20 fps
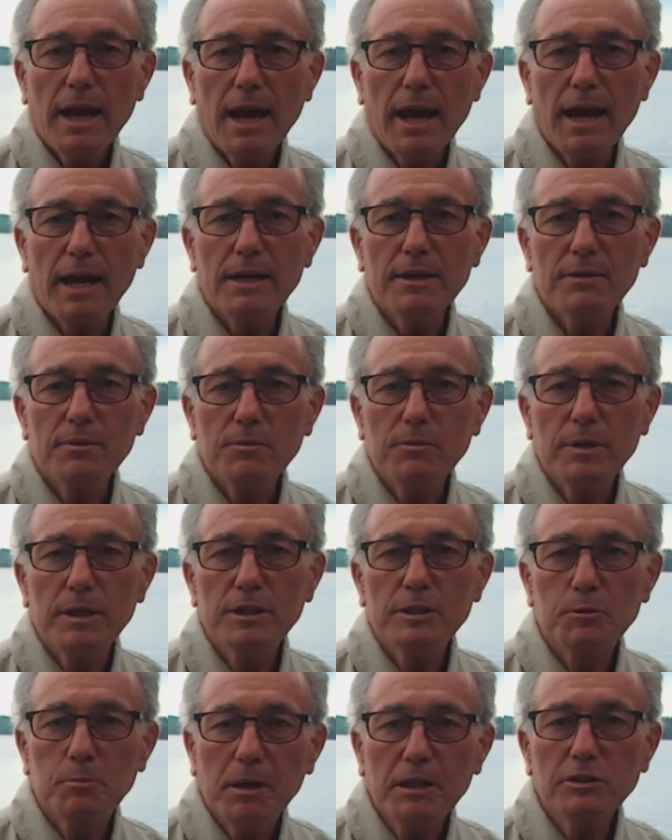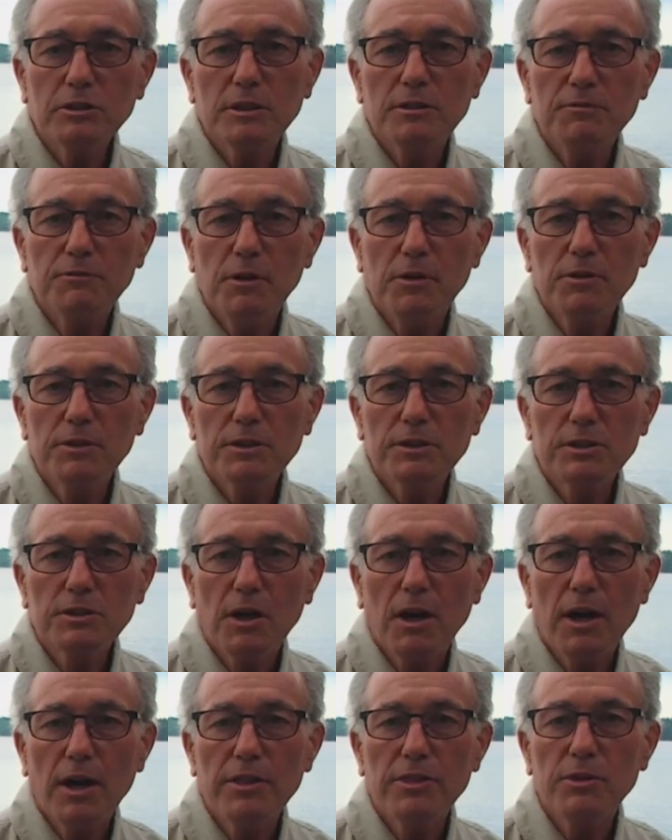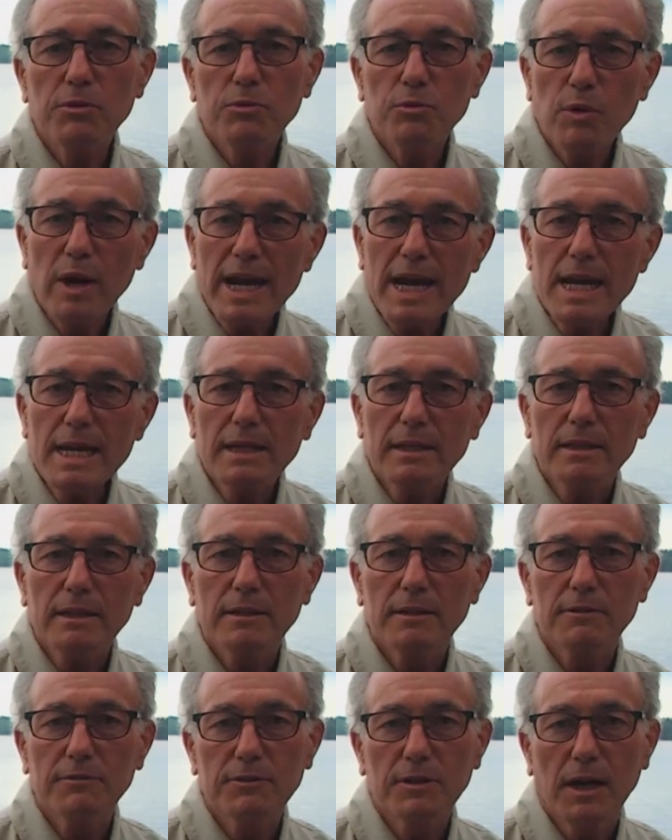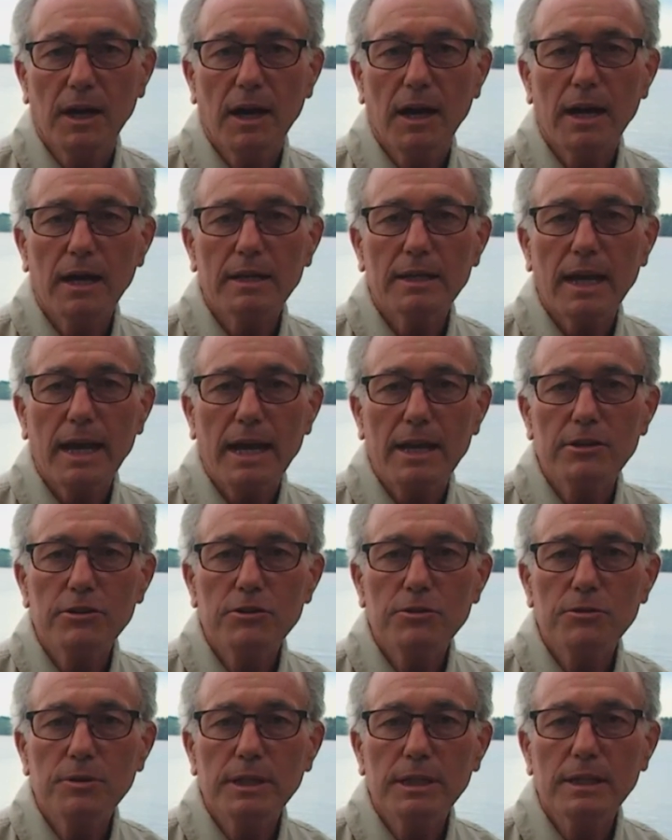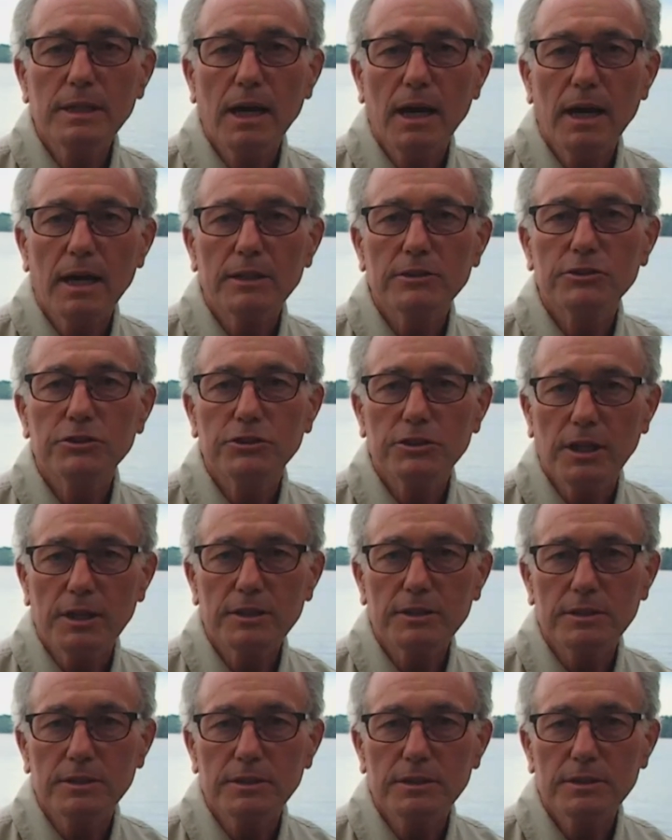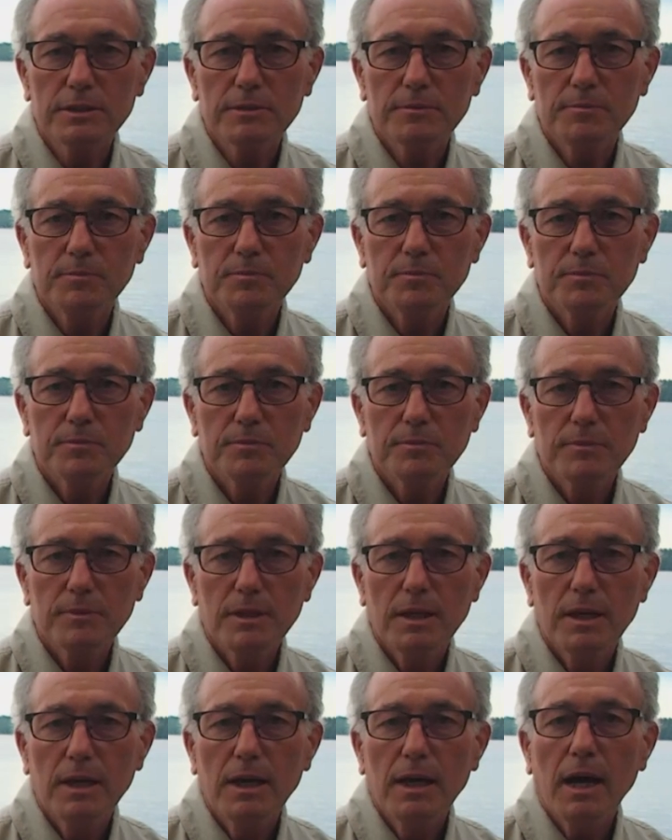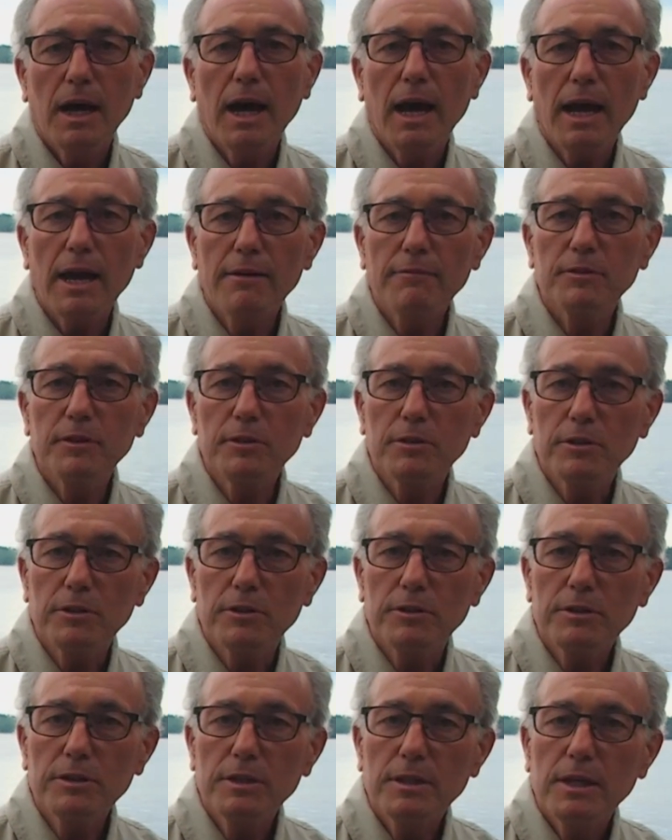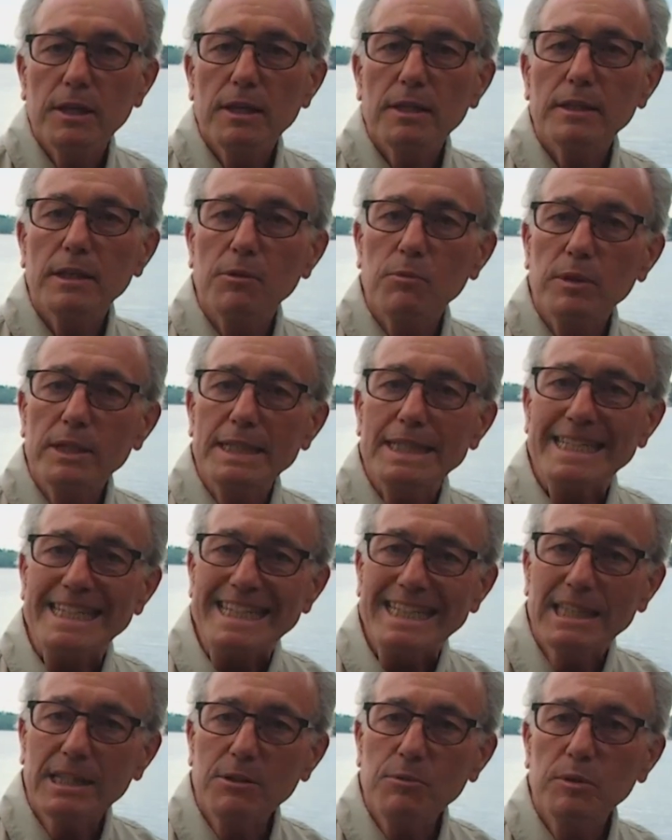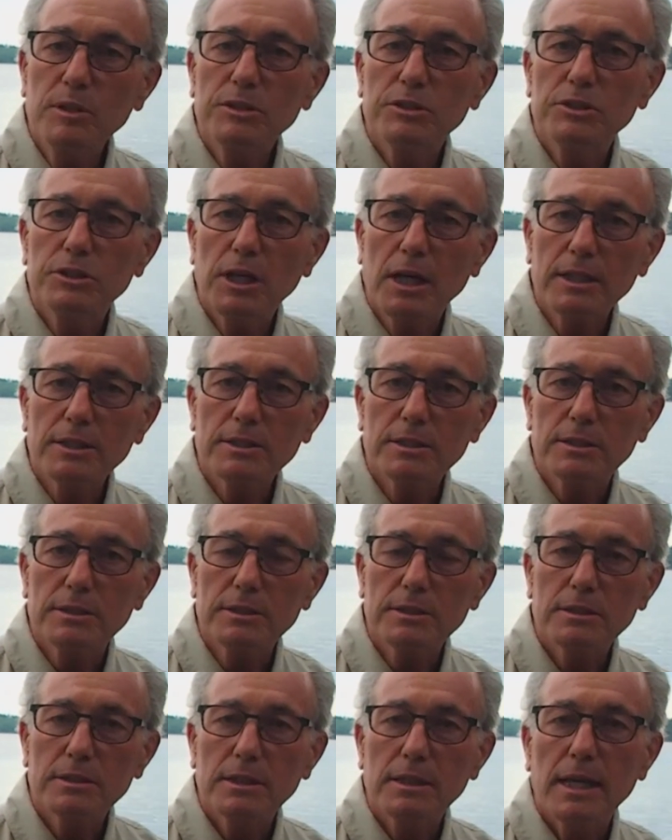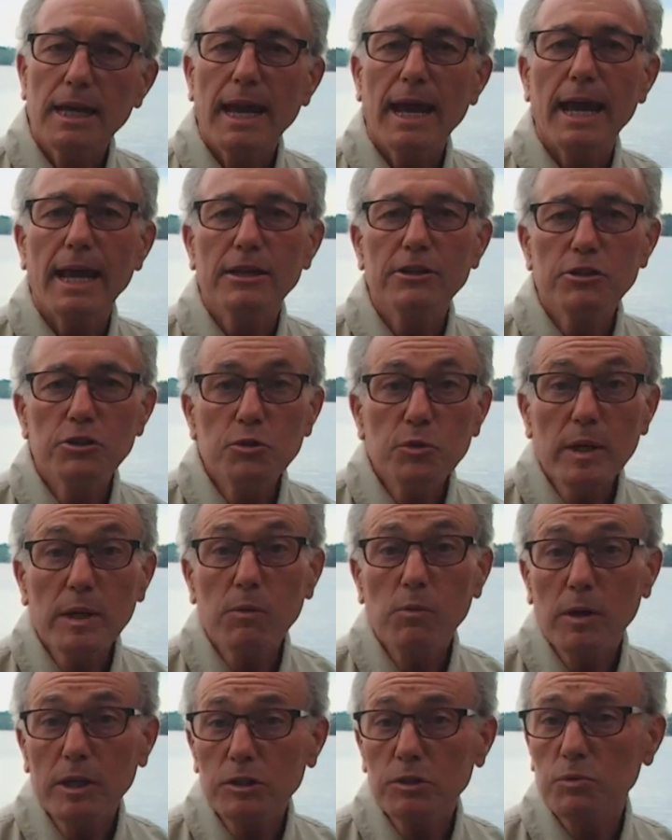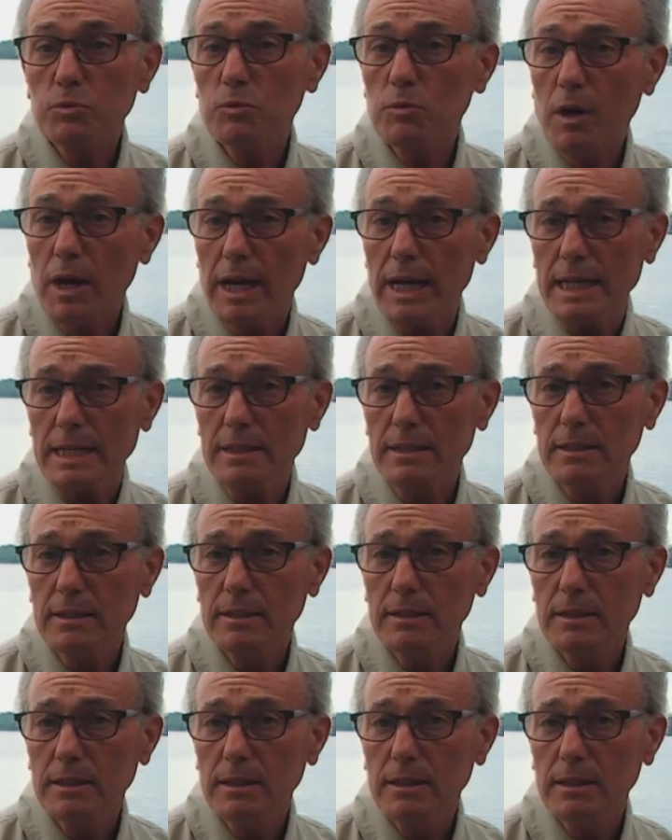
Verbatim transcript: And we especially focused on the reign of God and doing God's justice. I have learned that when dealing with justice and doing what's right,